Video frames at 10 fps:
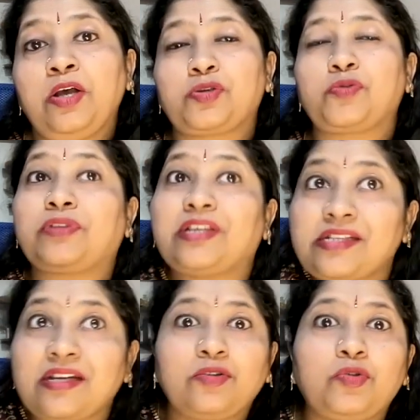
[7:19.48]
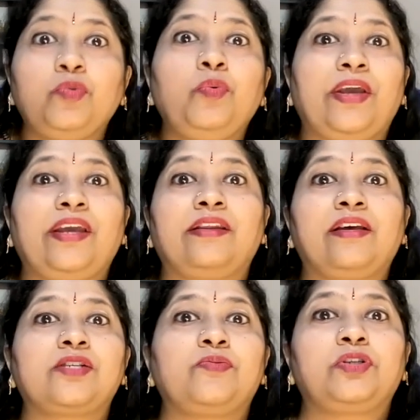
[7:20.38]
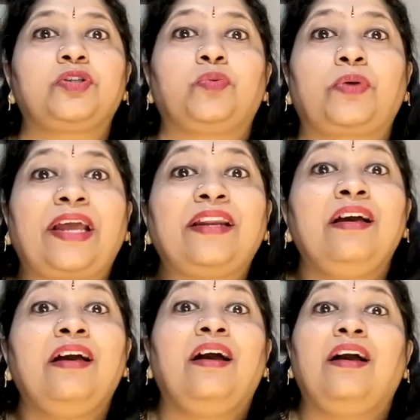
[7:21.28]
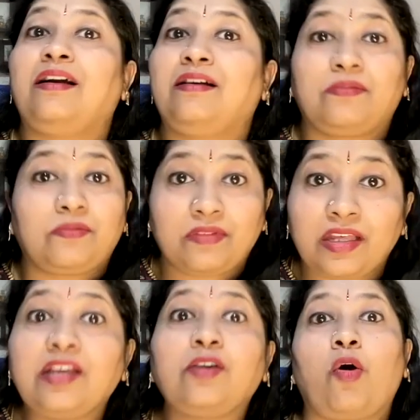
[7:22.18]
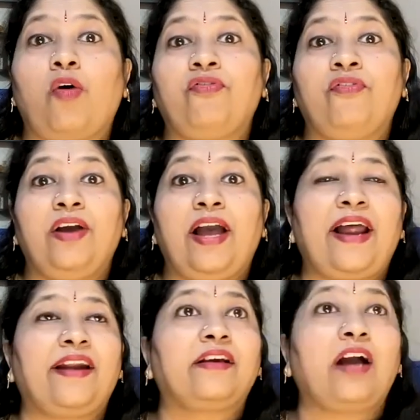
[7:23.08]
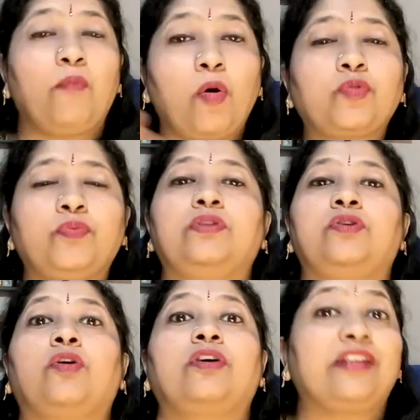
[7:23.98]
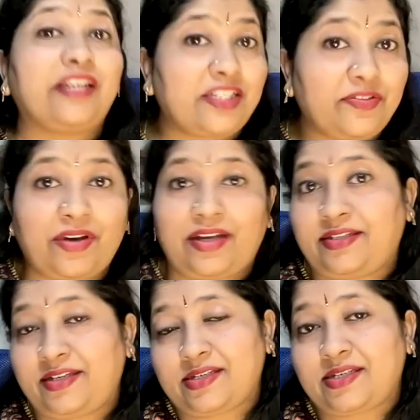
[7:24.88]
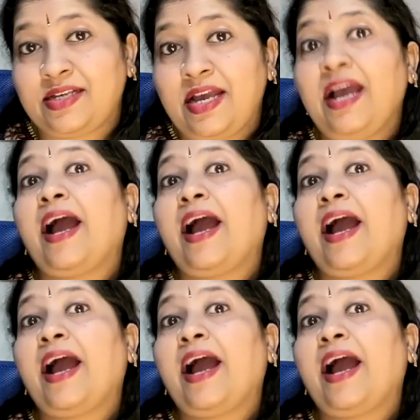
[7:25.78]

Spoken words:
So these are two areas which you can think of and come out with your creative ideas.